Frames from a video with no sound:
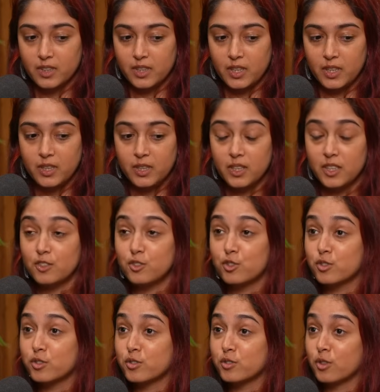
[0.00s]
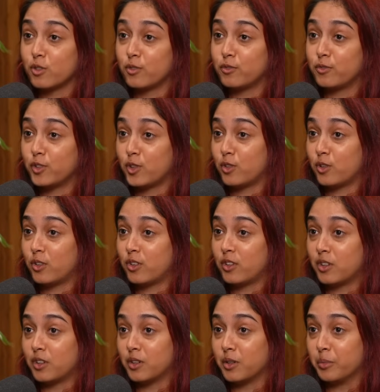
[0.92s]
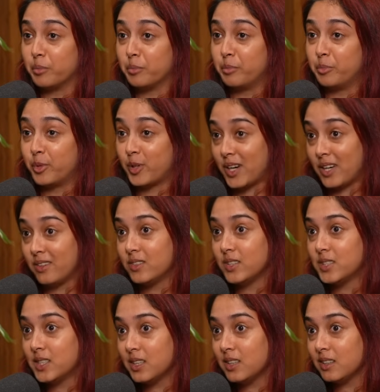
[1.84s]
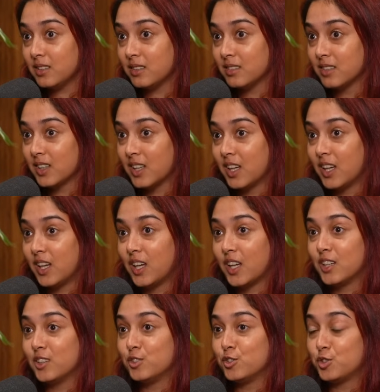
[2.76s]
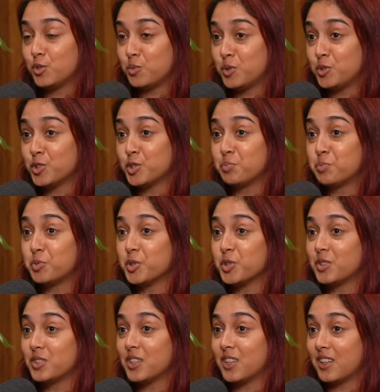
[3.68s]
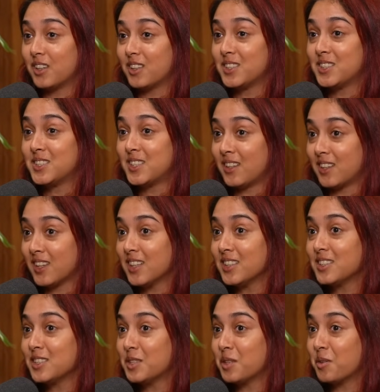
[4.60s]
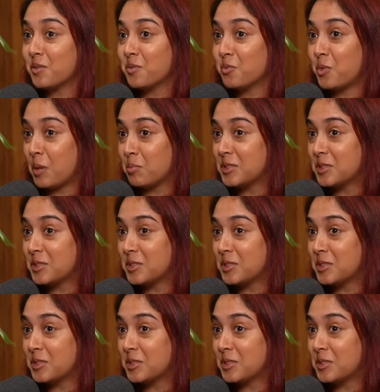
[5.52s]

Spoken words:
the interest of your privacy, should we just put Sangath's website?